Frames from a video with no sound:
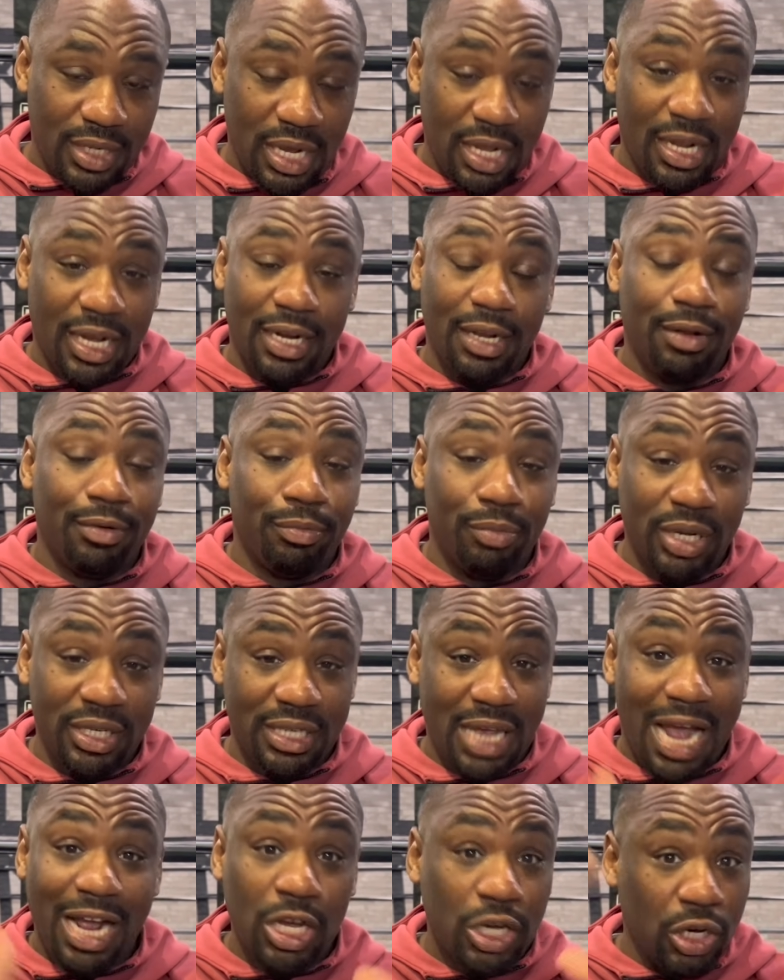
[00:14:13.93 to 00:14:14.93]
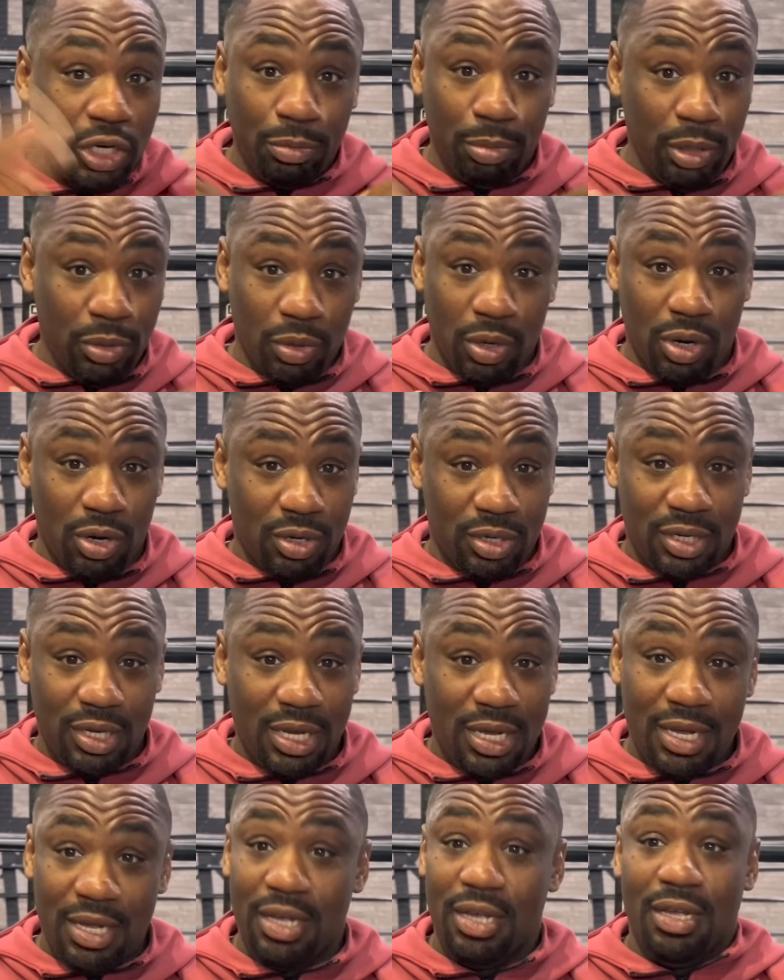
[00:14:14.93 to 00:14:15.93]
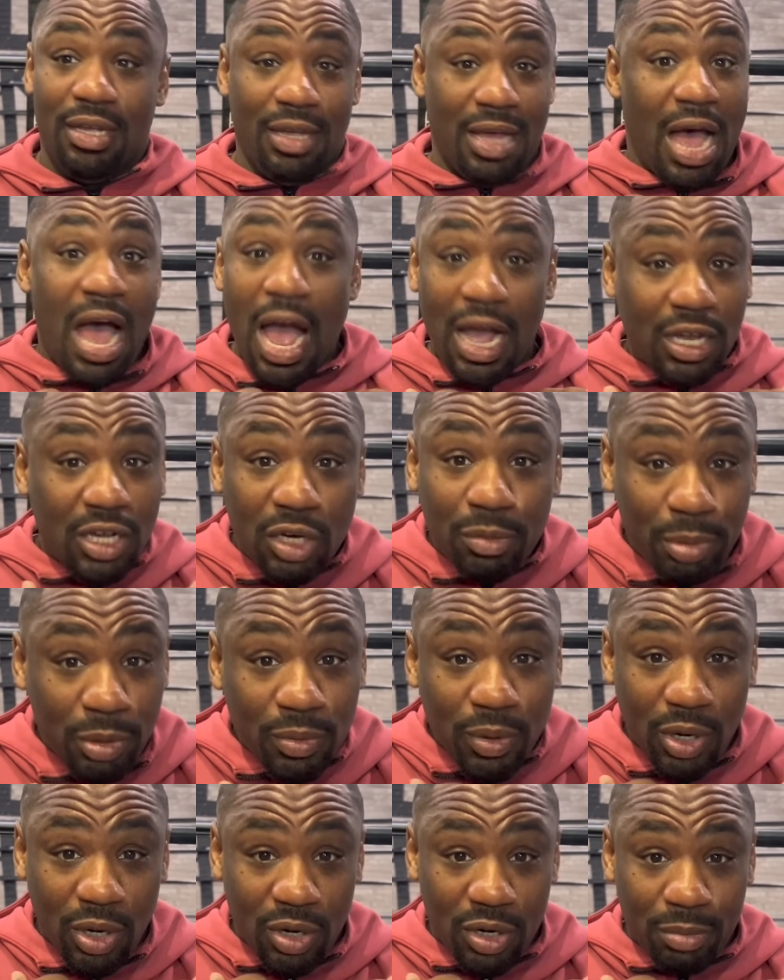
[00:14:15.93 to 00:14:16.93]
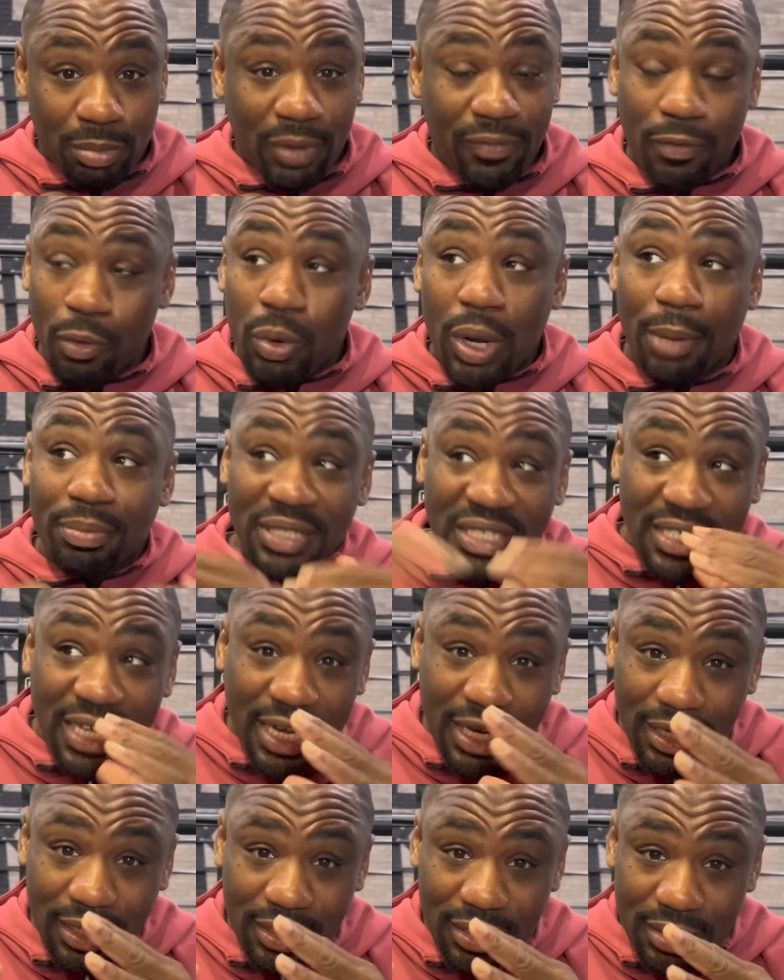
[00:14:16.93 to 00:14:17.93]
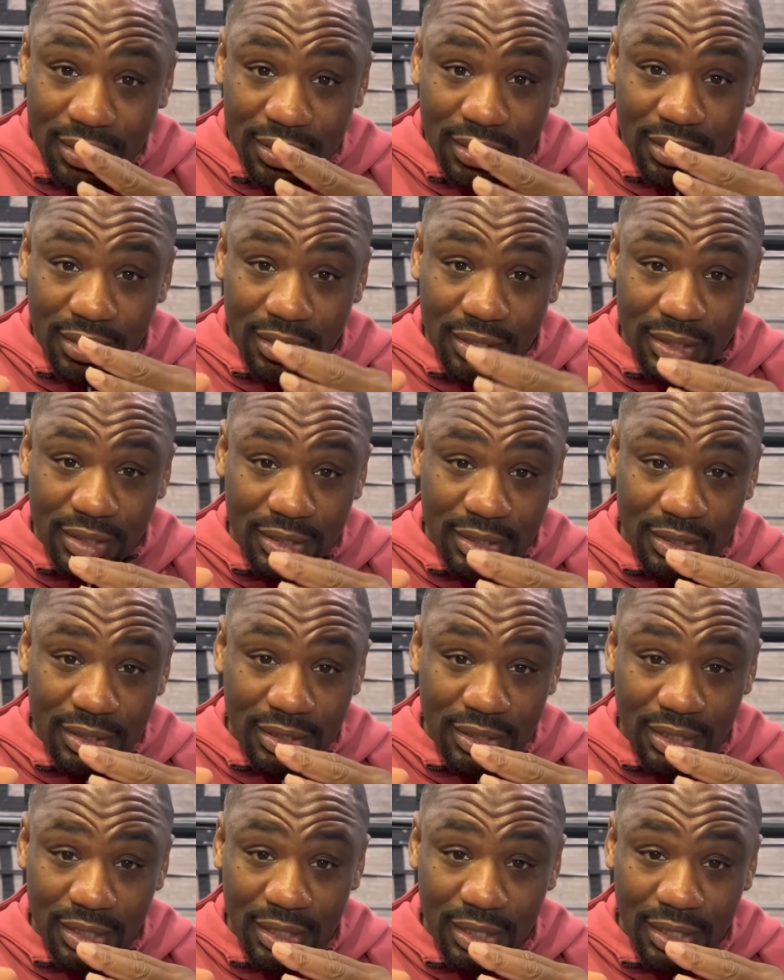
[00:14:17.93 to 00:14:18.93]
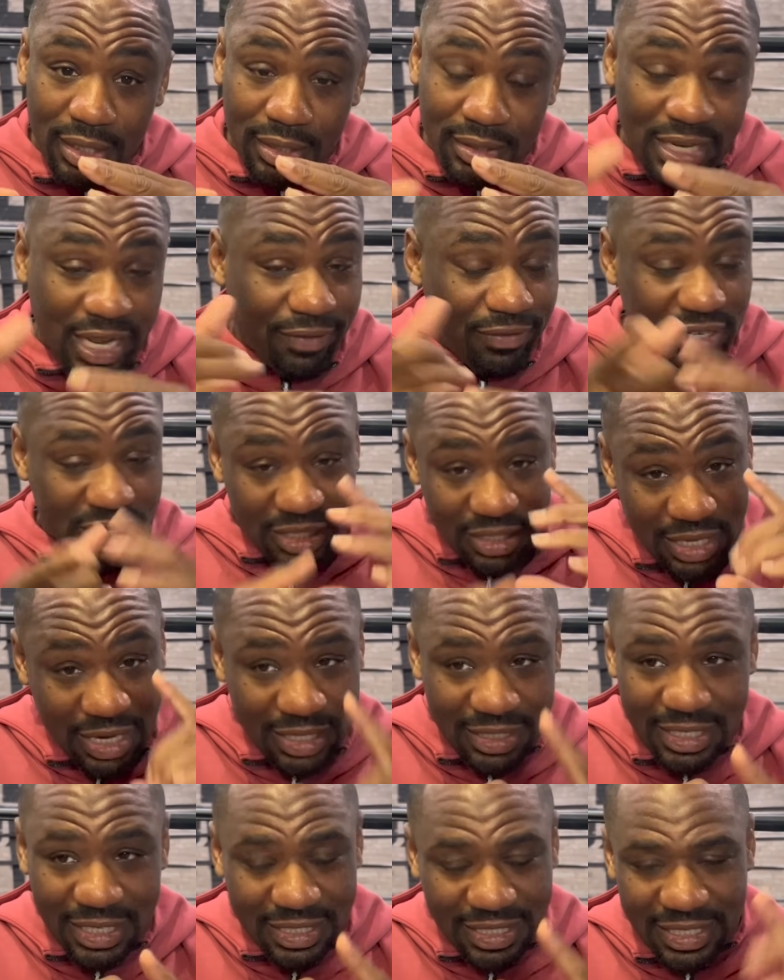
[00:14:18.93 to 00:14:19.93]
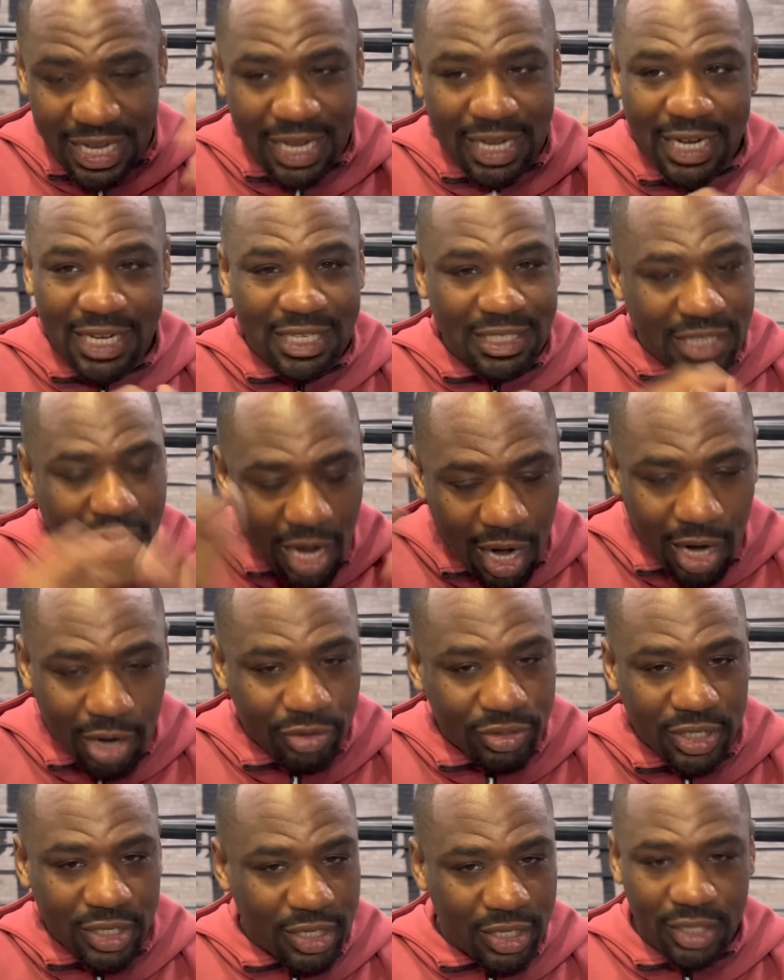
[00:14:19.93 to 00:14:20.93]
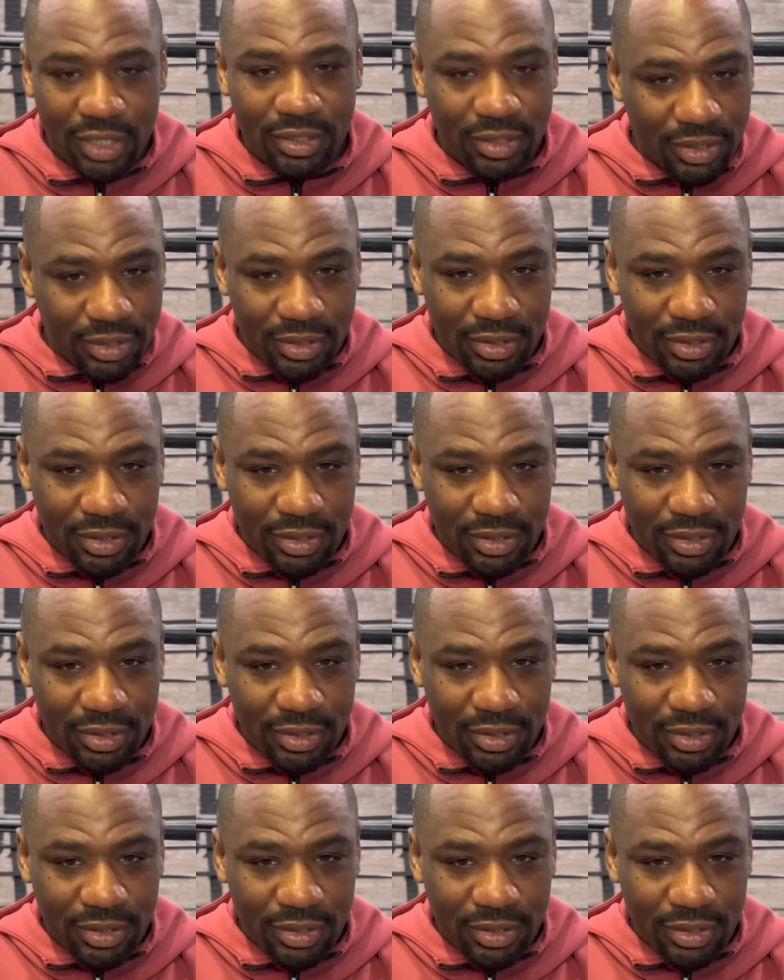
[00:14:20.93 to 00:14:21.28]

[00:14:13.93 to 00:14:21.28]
And like, listen, I could be wrong. But from what I'm seeing... David, it's not like he's hard to hit.